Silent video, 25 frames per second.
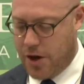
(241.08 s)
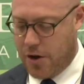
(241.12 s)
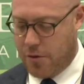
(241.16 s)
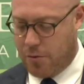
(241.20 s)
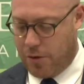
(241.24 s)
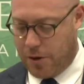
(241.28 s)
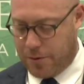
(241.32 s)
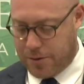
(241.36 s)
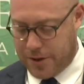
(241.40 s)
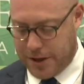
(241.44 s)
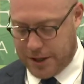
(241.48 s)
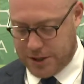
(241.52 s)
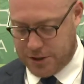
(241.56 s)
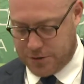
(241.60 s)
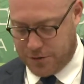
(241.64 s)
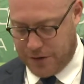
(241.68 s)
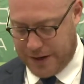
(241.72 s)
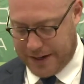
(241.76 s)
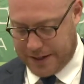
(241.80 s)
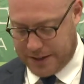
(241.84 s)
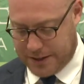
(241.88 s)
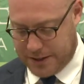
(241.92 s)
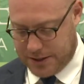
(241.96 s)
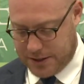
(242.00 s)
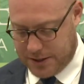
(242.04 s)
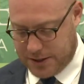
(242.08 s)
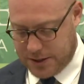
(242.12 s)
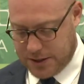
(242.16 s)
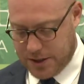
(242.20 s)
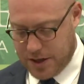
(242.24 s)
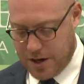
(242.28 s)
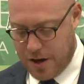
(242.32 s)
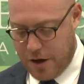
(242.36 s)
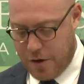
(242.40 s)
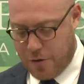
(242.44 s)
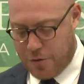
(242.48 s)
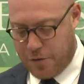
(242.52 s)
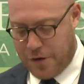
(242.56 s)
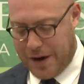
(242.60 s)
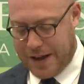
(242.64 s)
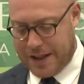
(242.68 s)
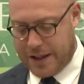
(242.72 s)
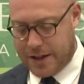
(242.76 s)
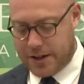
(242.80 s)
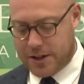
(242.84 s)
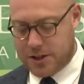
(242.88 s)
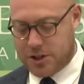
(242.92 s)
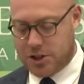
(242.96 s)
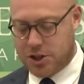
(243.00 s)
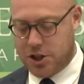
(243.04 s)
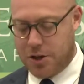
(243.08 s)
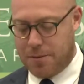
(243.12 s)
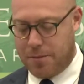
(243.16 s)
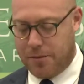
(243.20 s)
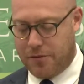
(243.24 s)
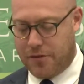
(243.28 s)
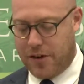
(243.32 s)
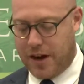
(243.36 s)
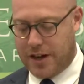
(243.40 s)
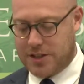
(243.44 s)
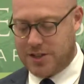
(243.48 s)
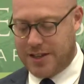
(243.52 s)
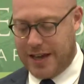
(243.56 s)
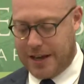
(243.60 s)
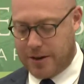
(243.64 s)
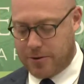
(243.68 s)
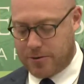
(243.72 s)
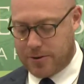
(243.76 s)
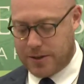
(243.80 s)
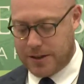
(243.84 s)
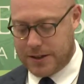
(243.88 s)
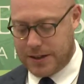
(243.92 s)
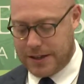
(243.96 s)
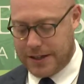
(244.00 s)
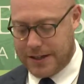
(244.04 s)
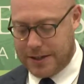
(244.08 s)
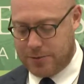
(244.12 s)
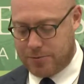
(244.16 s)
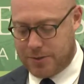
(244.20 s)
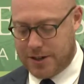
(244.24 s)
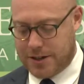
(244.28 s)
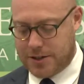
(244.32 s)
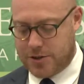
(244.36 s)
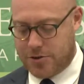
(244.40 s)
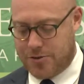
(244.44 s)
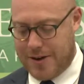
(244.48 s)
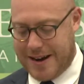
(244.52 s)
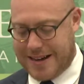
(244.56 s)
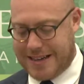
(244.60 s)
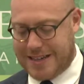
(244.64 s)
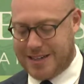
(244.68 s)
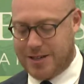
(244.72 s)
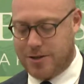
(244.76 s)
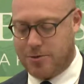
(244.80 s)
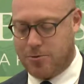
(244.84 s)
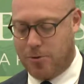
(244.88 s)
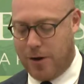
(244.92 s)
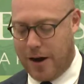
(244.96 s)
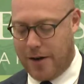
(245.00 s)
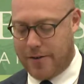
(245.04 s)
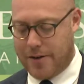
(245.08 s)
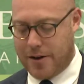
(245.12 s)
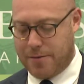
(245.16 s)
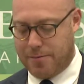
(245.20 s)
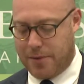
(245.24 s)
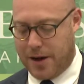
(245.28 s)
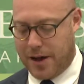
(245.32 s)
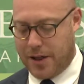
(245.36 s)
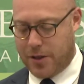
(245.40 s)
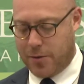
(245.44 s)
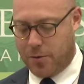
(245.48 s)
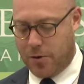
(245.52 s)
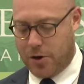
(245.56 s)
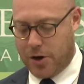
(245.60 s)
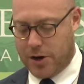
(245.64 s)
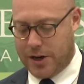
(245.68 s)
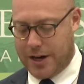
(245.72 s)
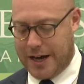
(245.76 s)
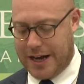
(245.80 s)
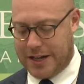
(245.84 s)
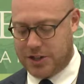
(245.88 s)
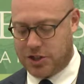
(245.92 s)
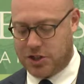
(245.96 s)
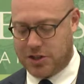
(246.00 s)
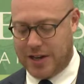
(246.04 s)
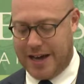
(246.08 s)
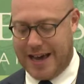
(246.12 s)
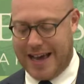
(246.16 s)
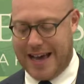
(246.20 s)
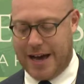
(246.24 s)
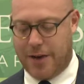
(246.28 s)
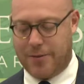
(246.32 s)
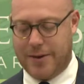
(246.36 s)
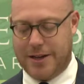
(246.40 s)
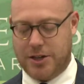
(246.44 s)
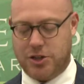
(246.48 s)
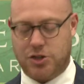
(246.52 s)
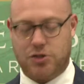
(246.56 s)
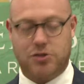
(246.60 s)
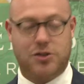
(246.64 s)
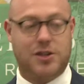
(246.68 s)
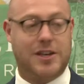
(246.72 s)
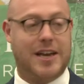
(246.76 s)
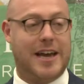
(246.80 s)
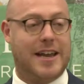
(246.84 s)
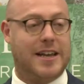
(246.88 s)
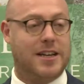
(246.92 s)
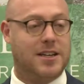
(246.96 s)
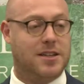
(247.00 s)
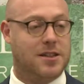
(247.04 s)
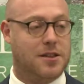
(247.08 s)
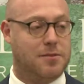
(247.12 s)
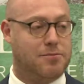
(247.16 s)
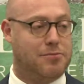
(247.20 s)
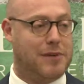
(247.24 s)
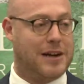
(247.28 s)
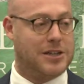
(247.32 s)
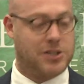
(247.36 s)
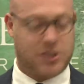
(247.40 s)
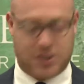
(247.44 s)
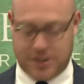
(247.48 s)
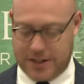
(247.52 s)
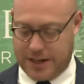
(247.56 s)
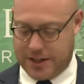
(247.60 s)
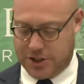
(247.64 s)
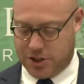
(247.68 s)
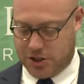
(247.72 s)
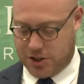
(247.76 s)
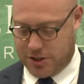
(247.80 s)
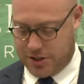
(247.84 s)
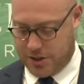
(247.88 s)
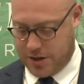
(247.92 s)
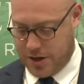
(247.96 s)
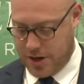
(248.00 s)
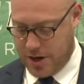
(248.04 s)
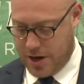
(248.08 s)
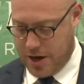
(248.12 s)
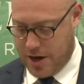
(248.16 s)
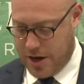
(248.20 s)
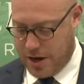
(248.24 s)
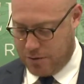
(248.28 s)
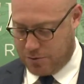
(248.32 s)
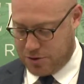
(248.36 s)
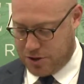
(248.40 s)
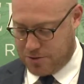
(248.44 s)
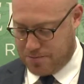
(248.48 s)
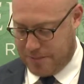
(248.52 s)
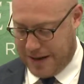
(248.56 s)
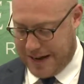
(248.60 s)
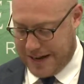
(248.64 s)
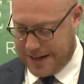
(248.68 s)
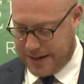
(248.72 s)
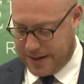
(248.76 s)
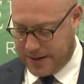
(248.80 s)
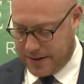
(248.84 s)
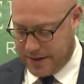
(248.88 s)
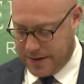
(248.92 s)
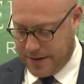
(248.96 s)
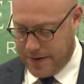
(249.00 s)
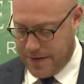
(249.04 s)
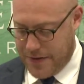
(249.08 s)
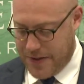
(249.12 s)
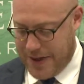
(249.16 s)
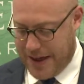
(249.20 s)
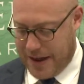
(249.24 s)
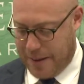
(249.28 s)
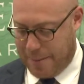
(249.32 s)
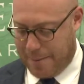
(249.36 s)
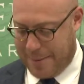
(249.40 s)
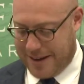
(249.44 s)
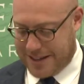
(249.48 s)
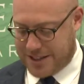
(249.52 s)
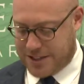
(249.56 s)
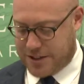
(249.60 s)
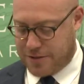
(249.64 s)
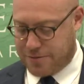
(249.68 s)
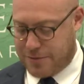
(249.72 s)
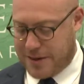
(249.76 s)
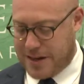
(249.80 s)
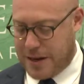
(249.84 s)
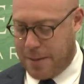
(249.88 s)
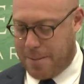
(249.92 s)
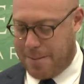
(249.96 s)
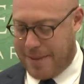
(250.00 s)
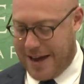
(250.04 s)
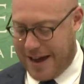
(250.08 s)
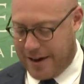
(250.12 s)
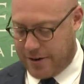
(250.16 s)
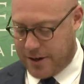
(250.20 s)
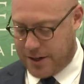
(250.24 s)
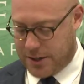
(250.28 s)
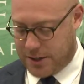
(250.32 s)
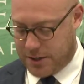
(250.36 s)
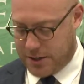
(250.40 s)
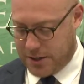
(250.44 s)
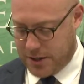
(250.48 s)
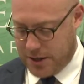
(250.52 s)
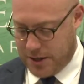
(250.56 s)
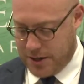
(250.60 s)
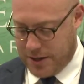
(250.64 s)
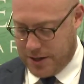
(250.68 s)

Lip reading: What were those factors? Failure to supervise adequately when a direct inquiry by the worker as to how he should get into the brush station was made, and it must have been apparent